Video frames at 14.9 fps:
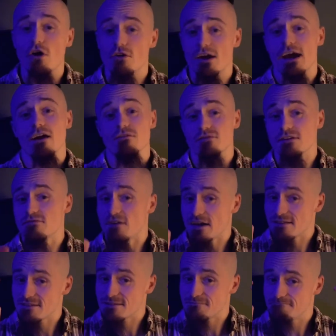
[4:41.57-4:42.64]
unhealthy
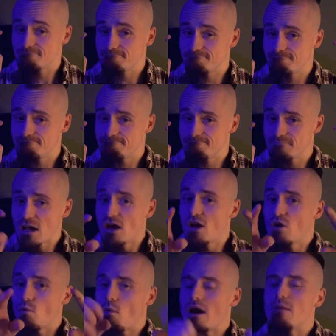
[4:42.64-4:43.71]
fats,
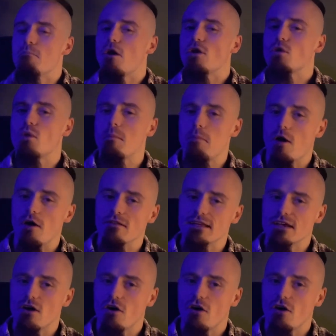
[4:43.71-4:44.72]
while mono and poly